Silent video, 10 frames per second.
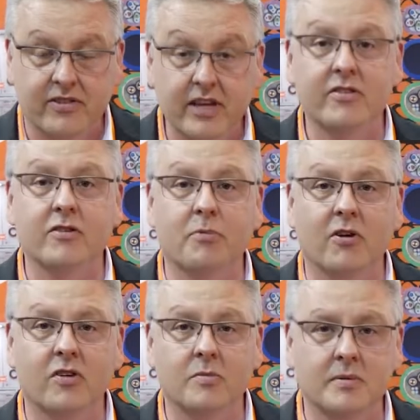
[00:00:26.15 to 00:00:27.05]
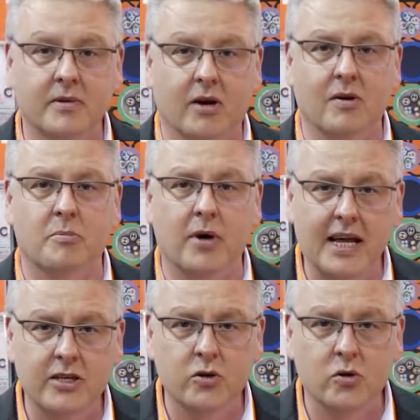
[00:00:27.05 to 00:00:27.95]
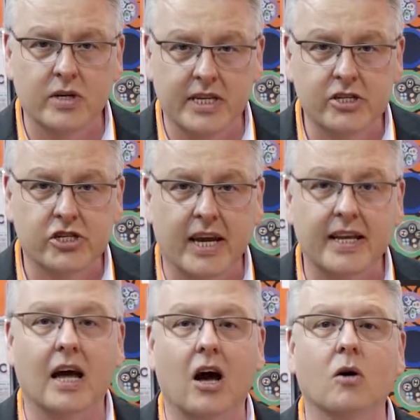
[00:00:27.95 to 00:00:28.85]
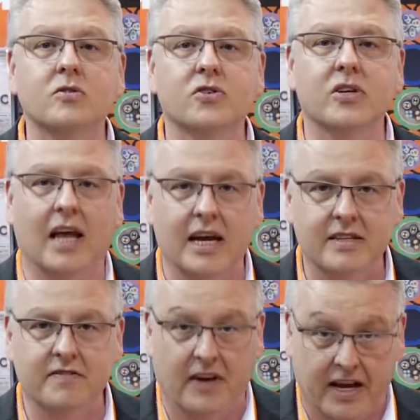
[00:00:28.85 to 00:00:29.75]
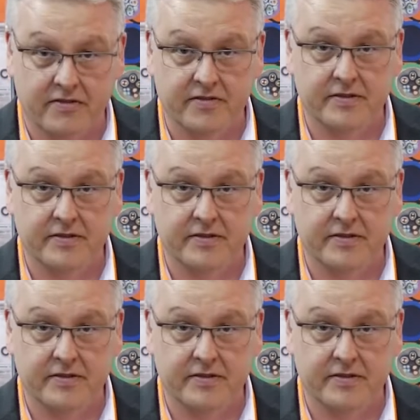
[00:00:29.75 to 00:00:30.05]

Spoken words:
this is possible with our brand new e-chain autoglide 5.